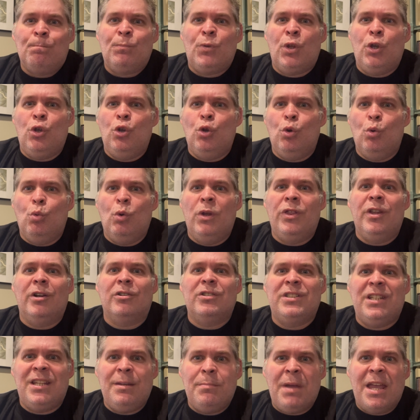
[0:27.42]
who, when their
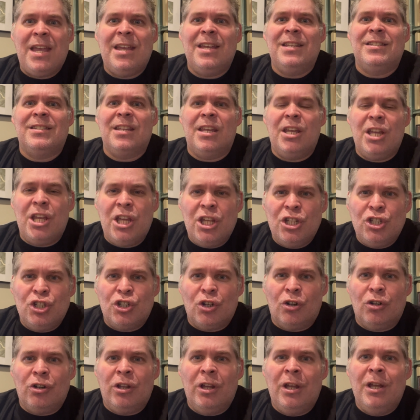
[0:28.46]
teammate is
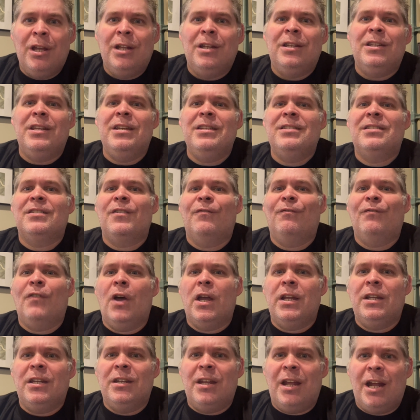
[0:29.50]
injured, needs to
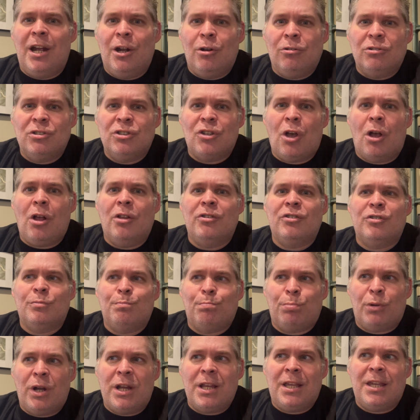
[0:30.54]
find an aerosol
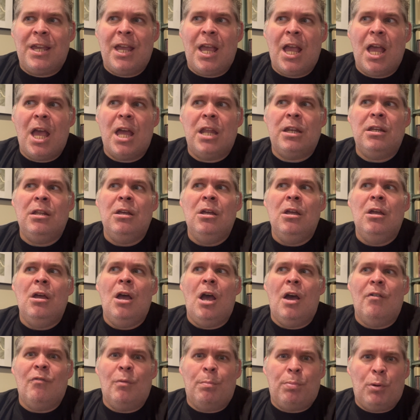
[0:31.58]
spray can
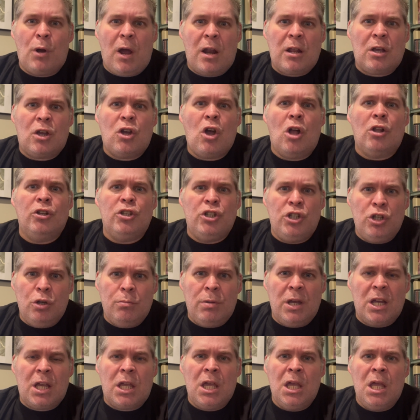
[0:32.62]
of a product called
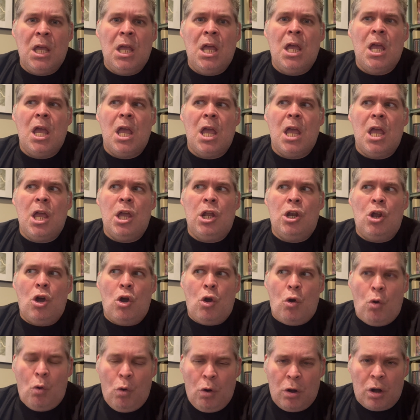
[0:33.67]
Ubik in
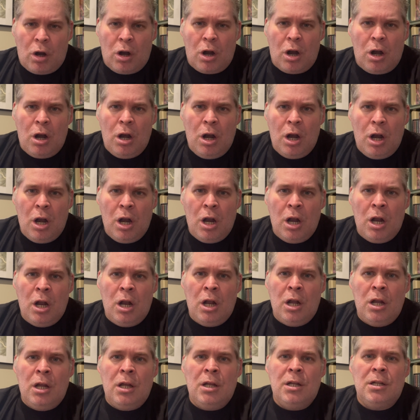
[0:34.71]
order
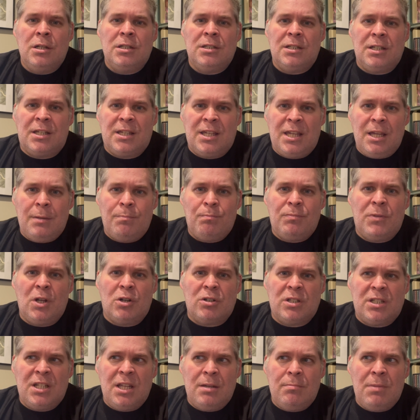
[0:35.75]
to keep their
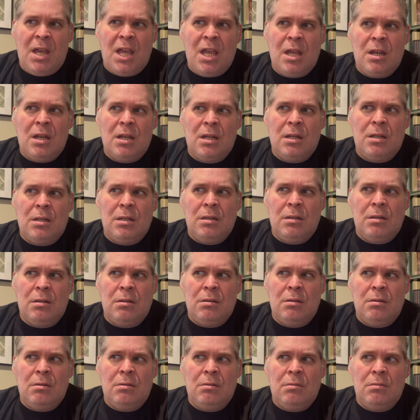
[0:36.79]
teammate
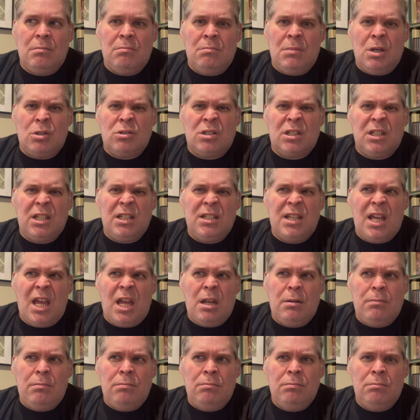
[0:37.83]
mostly
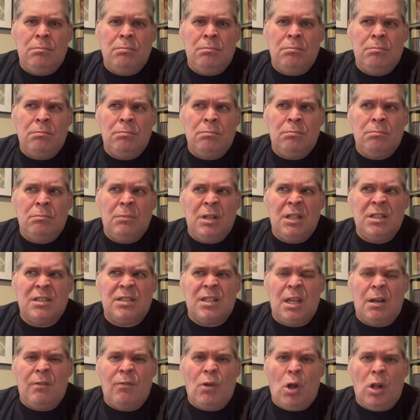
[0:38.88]
dead
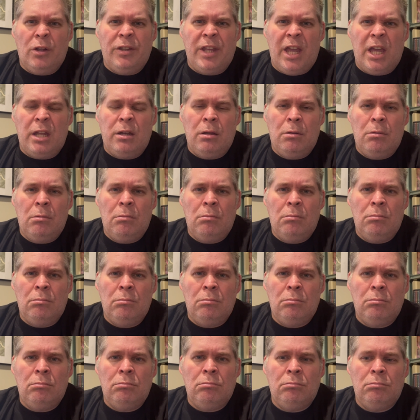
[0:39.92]
instead of all dead,
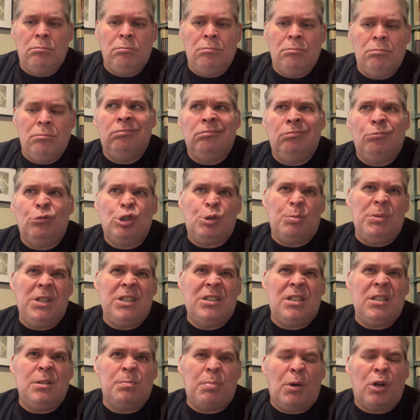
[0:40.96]
which
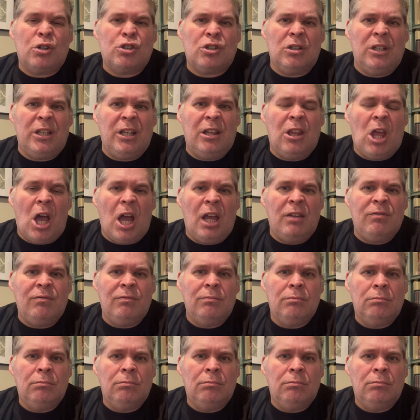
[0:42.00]
means he's partially alive